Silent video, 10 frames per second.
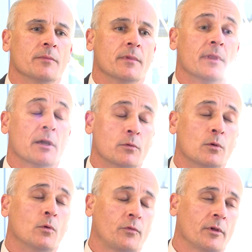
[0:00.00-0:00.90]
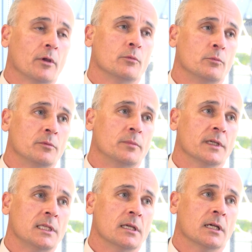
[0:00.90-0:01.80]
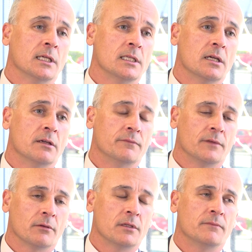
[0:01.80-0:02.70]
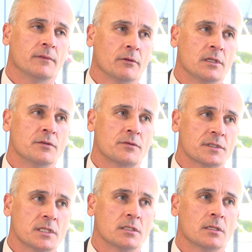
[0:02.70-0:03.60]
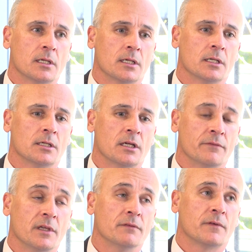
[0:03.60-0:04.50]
that also would be a very, very interesting event